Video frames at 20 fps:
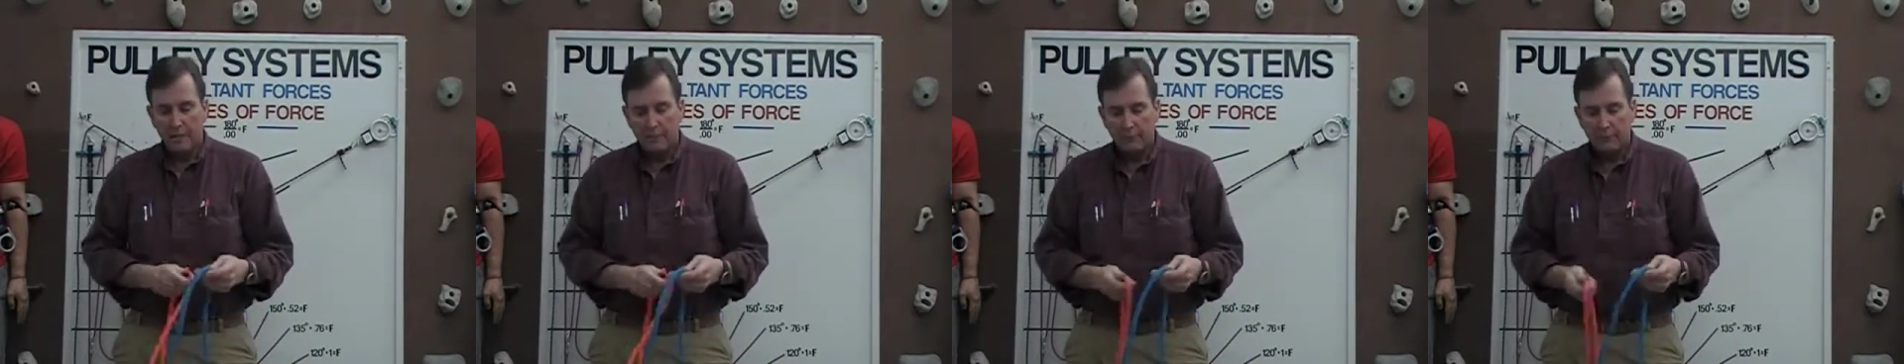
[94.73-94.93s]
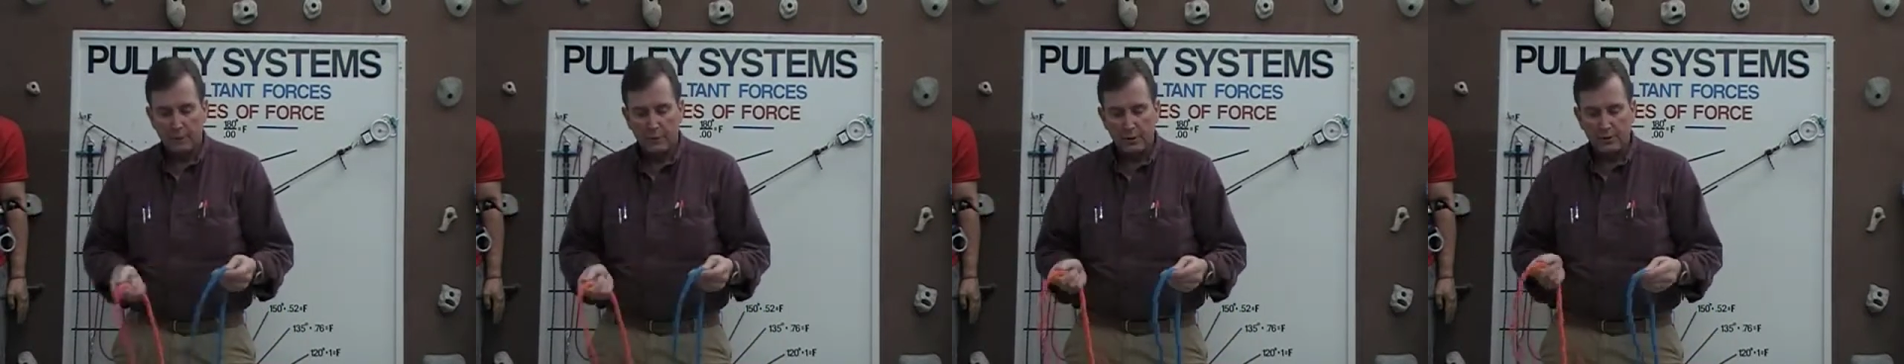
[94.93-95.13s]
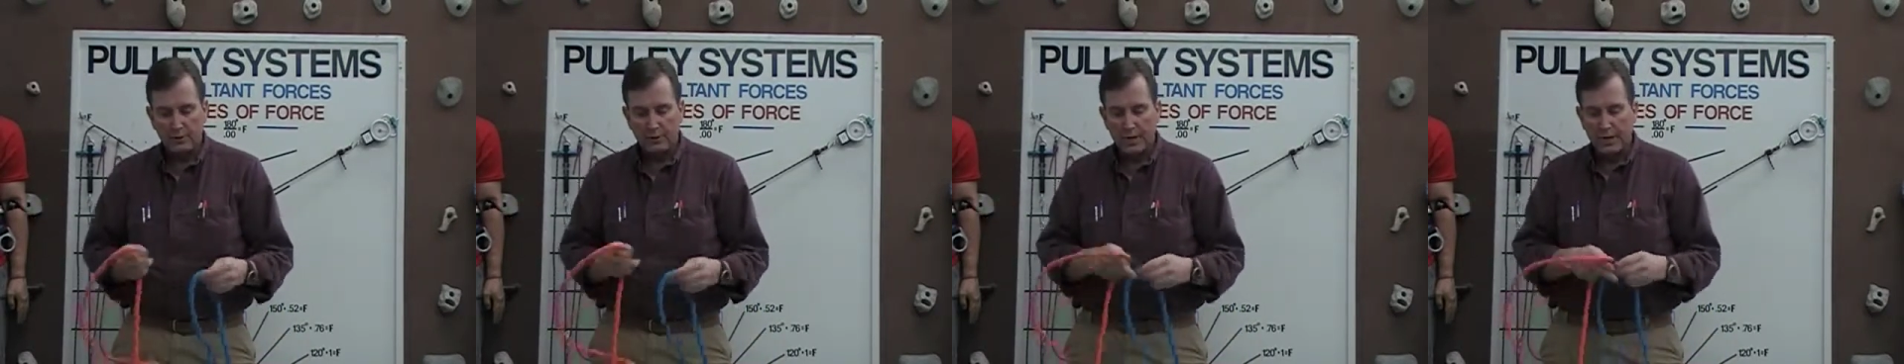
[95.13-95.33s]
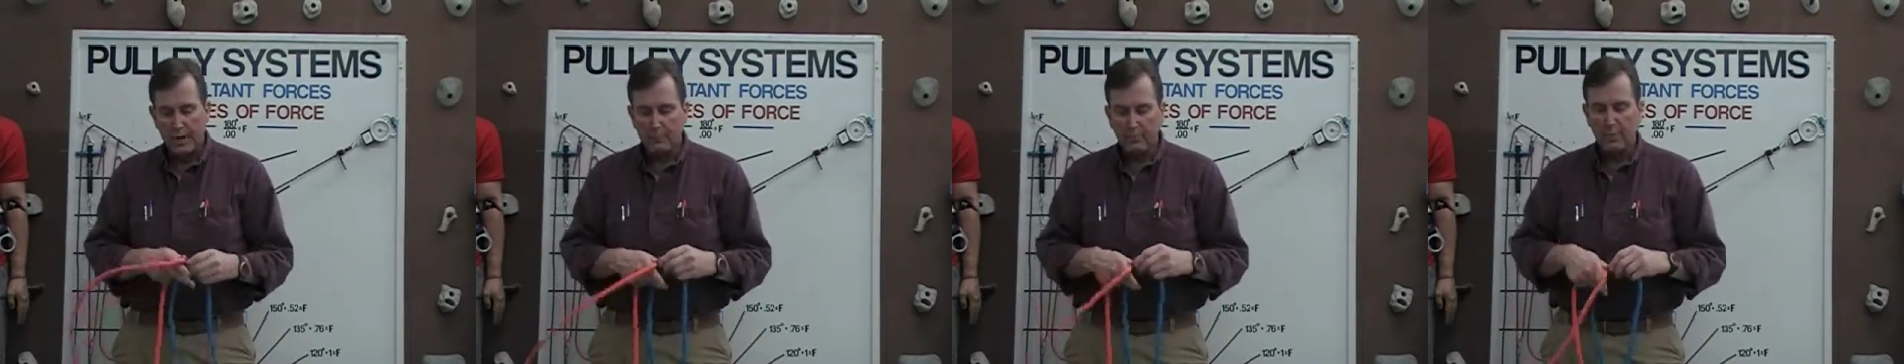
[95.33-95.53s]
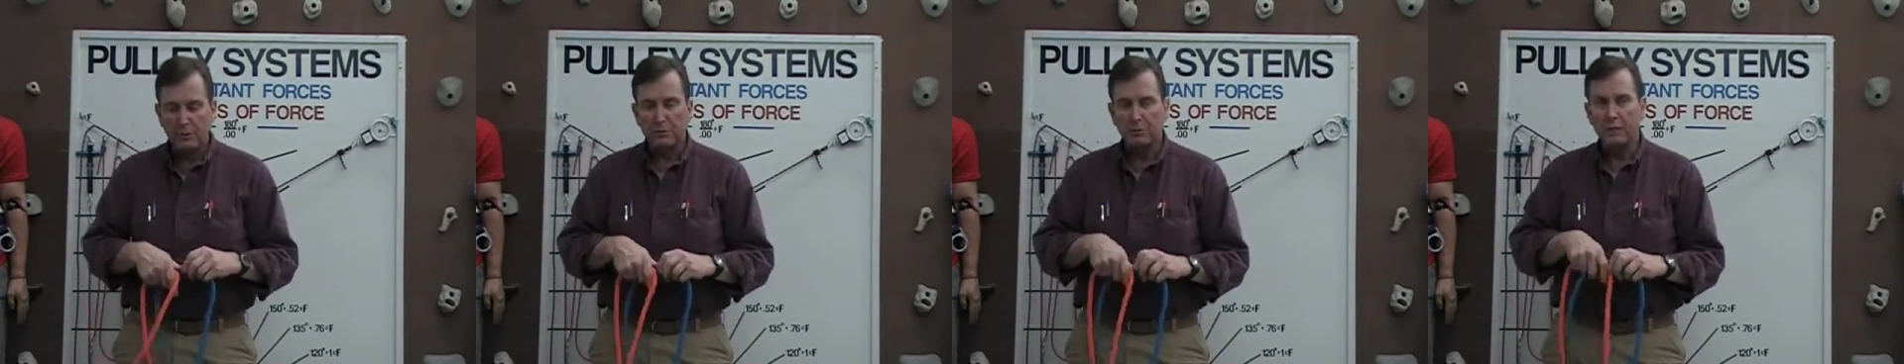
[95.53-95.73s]
For
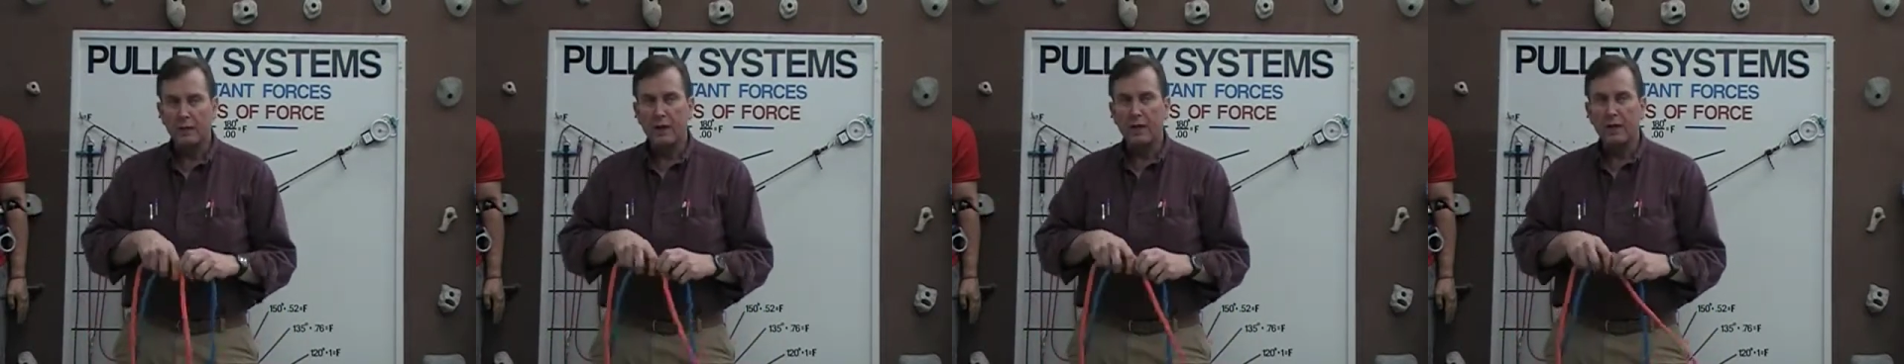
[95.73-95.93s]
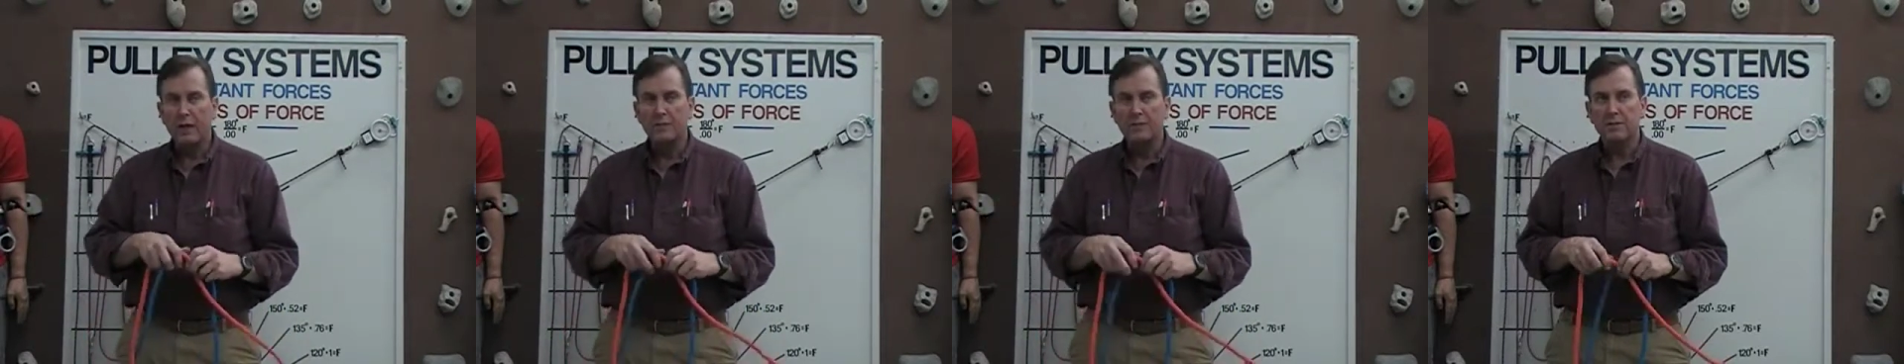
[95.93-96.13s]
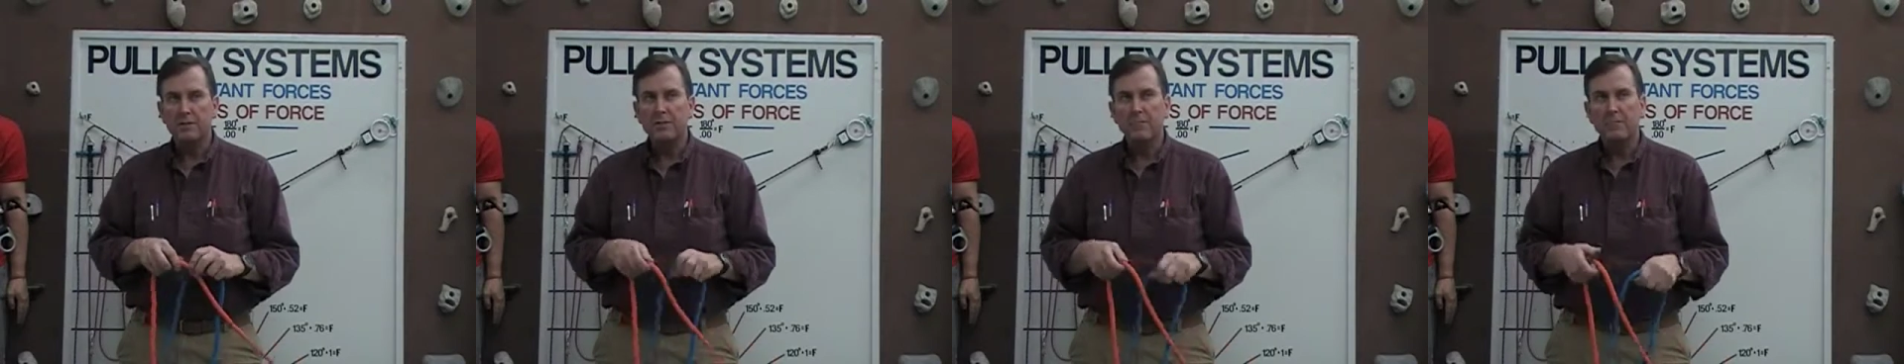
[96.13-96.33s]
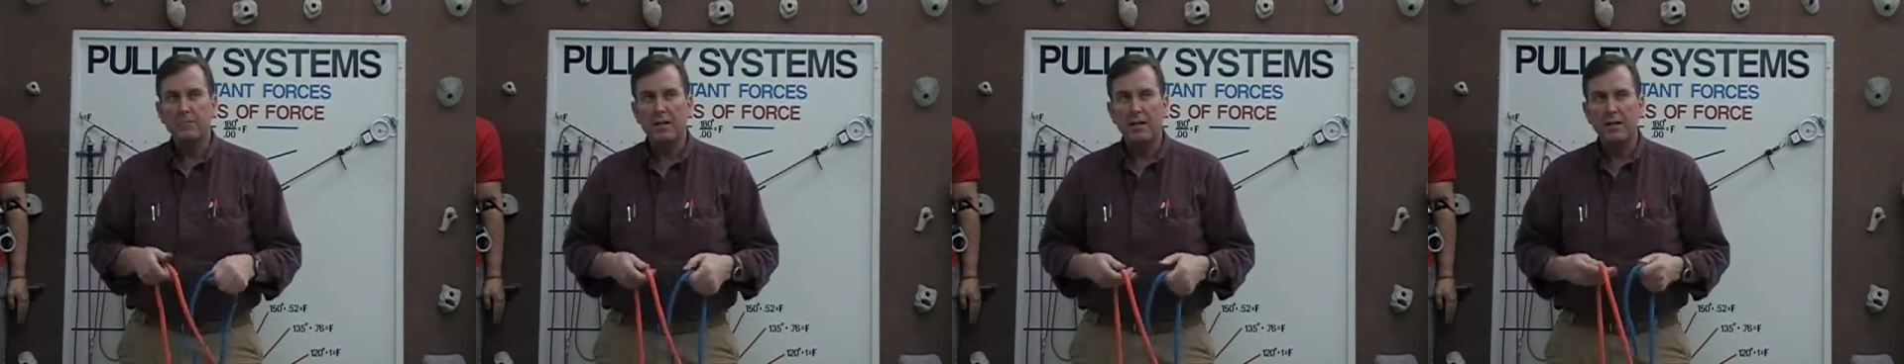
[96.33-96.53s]
example, knots